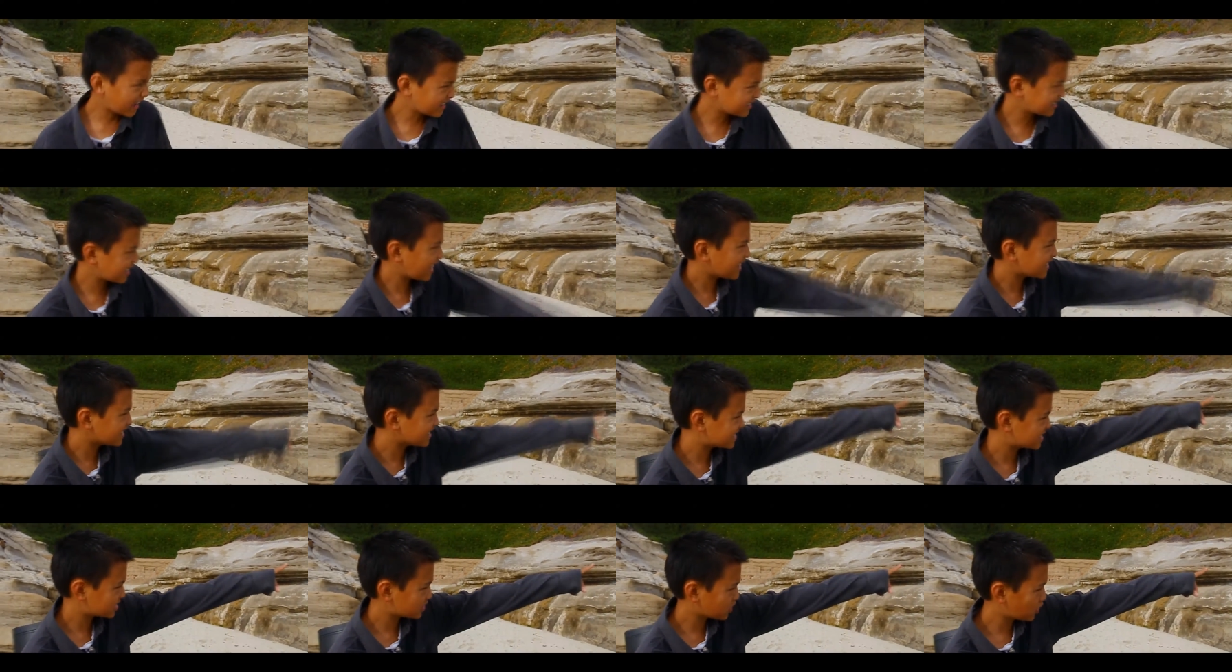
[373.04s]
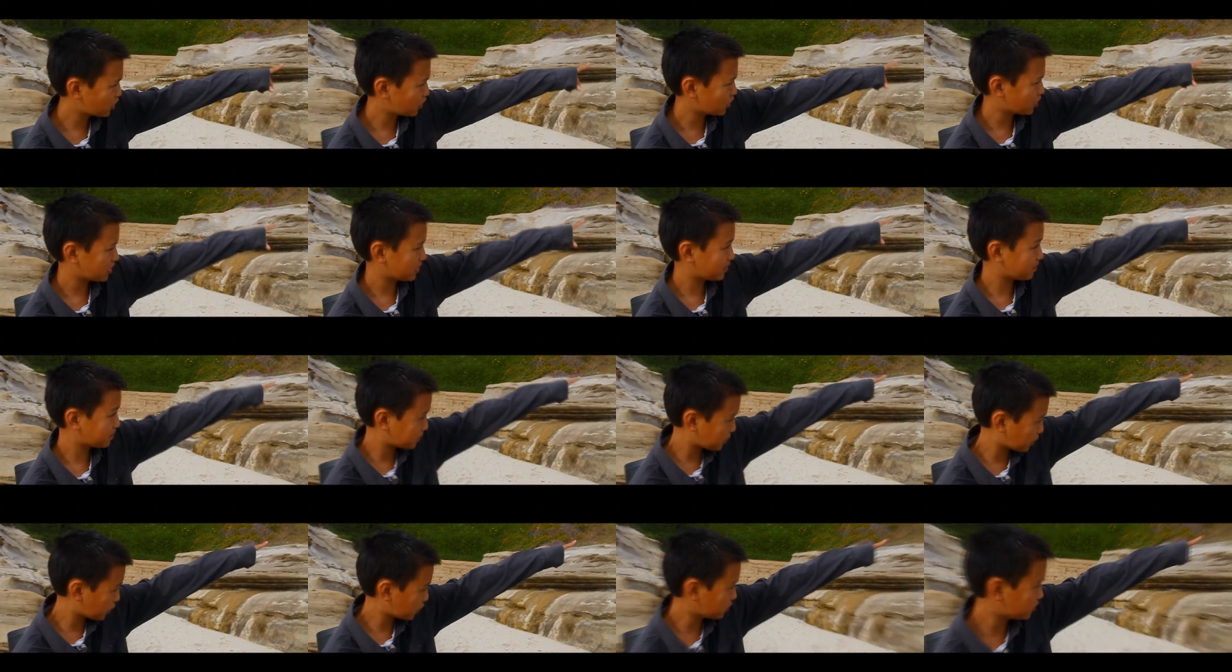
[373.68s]
As I discern,
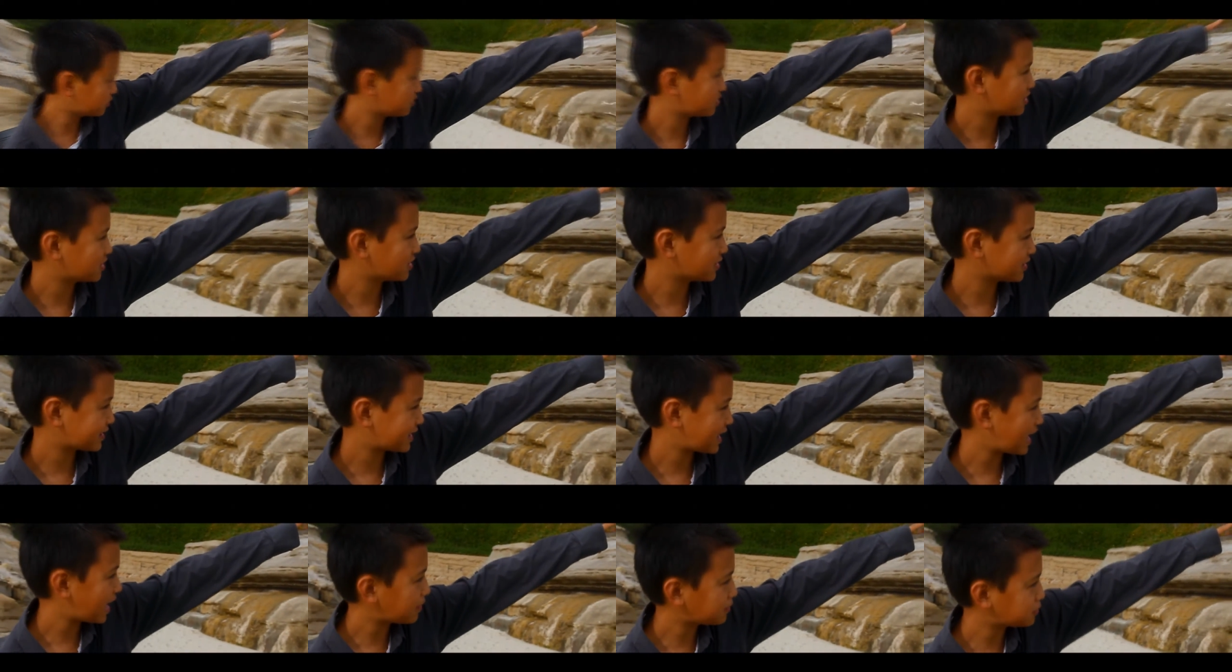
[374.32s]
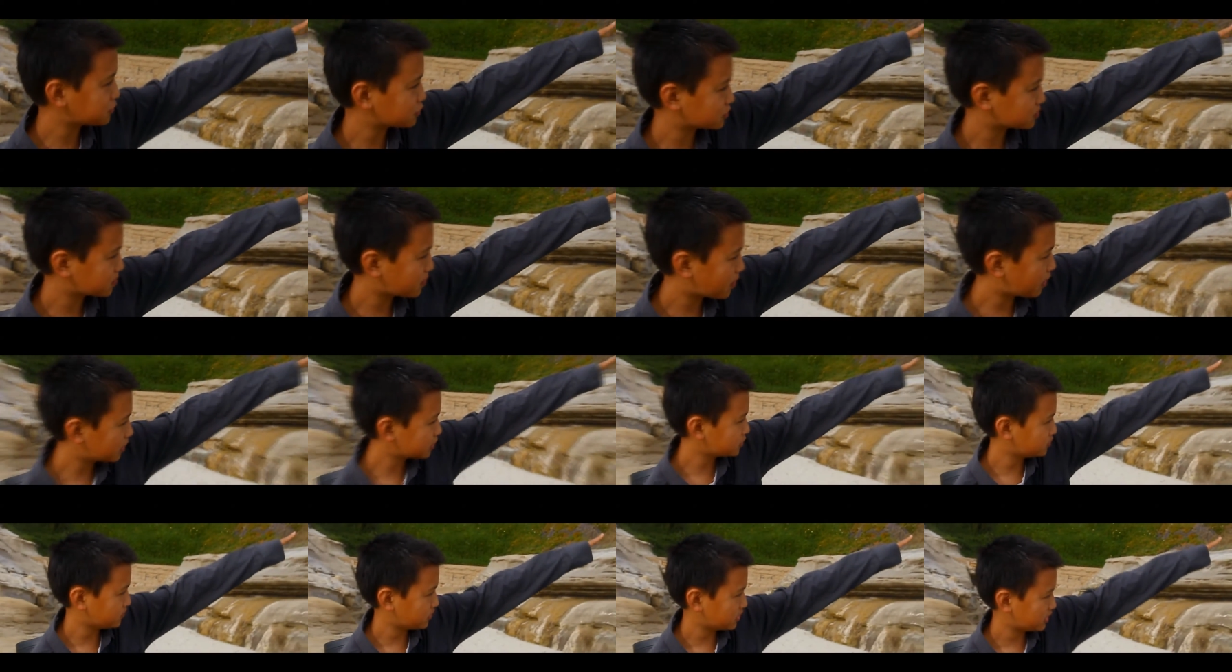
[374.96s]
it burneth in the Capel's
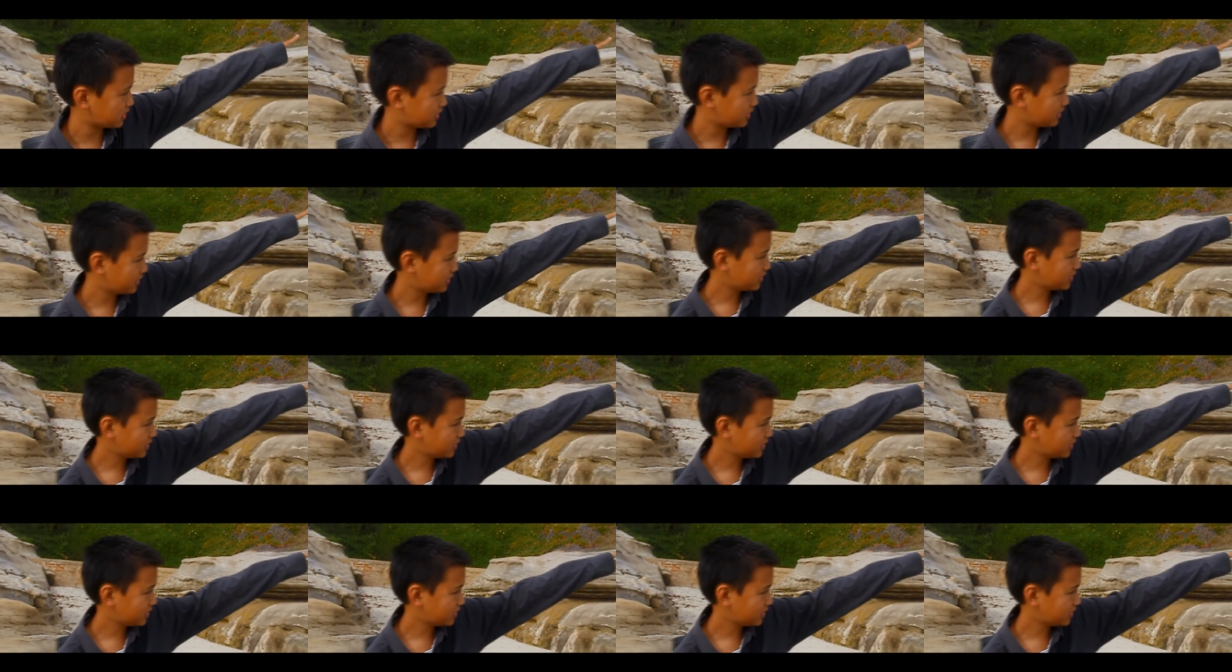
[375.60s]
monument.